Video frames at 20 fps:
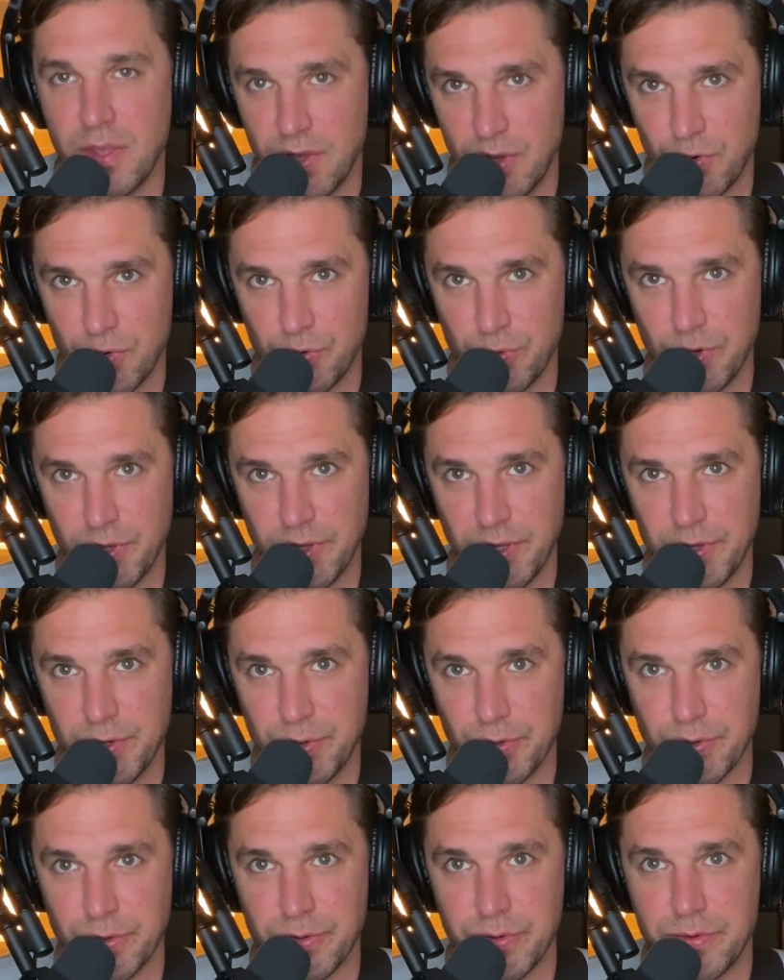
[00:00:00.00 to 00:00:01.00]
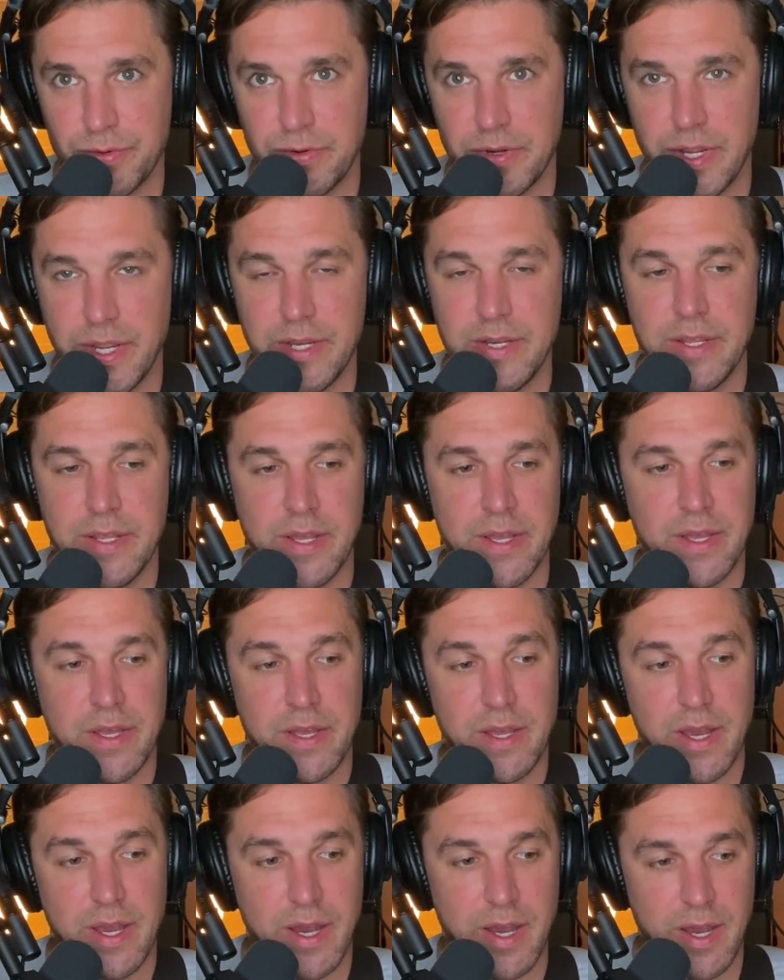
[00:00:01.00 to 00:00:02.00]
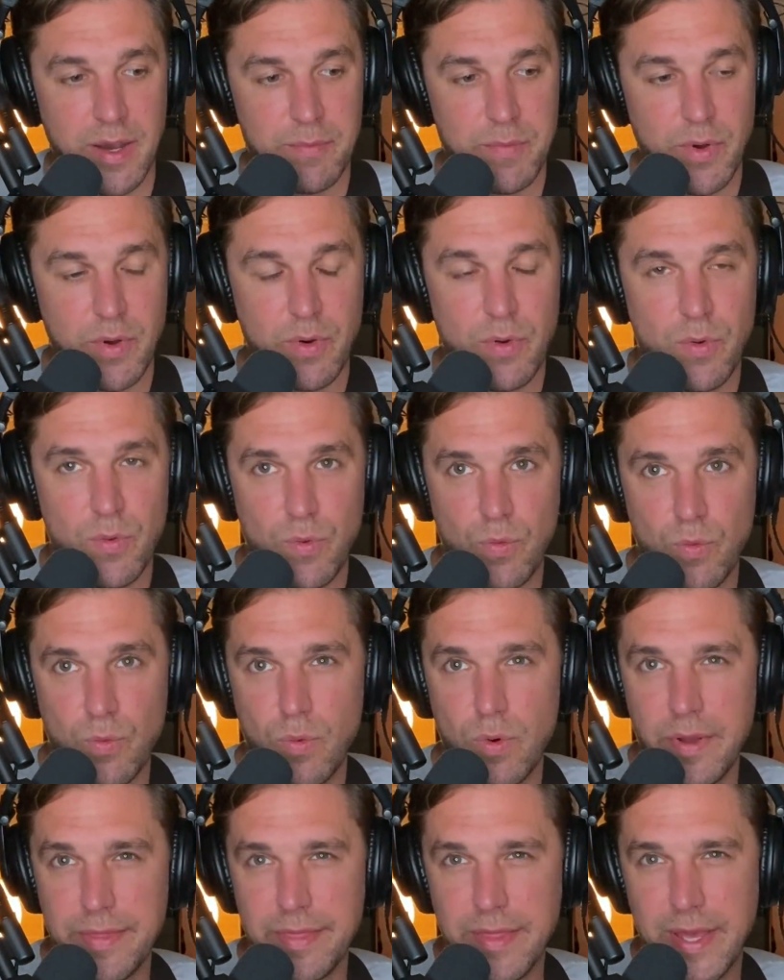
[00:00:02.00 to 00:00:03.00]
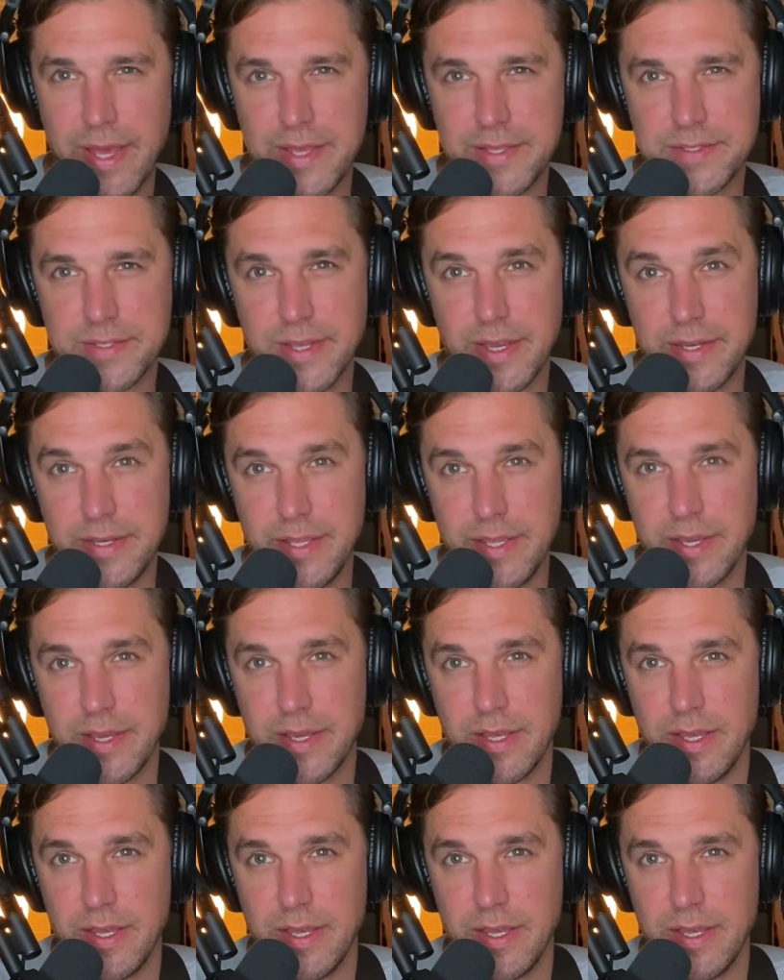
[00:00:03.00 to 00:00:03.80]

Really cool, right? One last idea,